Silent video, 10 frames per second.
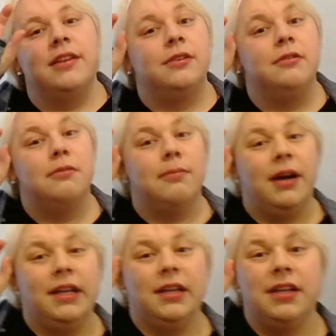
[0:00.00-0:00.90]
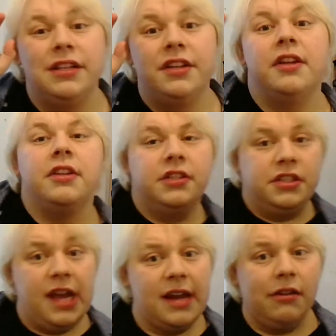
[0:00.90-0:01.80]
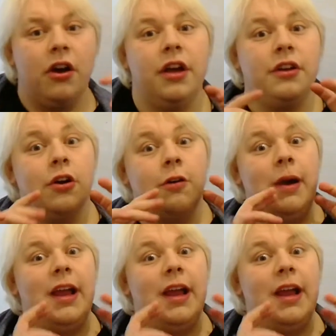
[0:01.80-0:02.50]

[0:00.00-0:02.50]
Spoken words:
to my channel art and not my